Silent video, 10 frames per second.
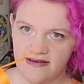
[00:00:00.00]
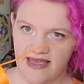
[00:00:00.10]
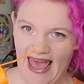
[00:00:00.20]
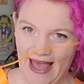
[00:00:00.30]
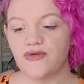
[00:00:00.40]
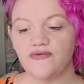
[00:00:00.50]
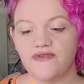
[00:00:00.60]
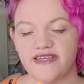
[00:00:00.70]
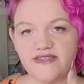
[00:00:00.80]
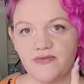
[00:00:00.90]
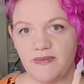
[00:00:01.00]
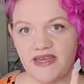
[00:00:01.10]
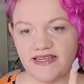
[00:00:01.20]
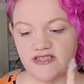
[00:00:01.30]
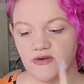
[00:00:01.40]
Okay? The reason we
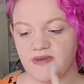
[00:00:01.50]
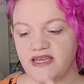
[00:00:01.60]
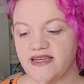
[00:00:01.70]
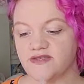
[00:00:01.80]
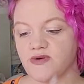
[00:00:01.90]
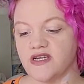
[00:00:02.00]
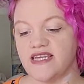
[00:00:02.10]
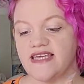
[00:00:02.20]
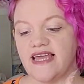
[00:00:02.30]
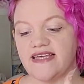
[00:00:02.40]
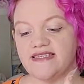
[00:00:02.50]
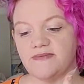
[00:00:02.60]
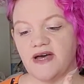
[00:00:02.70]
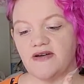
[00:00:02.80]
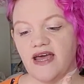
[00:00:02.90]
made it so big is we're going to guess
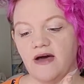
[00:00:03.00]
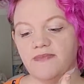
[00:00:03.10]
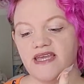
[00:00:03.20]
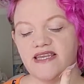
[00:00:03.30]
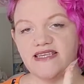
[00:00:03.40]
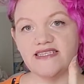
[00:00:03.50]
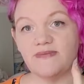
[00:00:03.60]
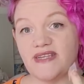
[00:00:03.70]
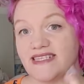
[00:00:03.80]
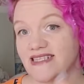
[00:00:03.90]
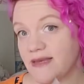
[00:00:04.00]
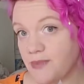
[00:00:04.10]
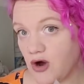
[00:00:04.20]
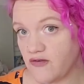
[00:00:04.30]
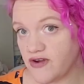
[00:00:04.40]
about how big it needs to be to slip
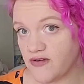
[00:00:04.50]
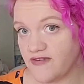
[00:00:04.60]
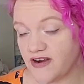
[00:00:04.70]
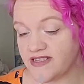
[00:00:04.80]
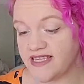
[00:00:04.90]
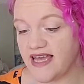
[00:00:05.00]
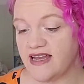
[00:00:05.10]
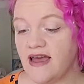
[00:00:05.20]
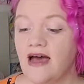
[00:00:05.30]
over your ferret's head,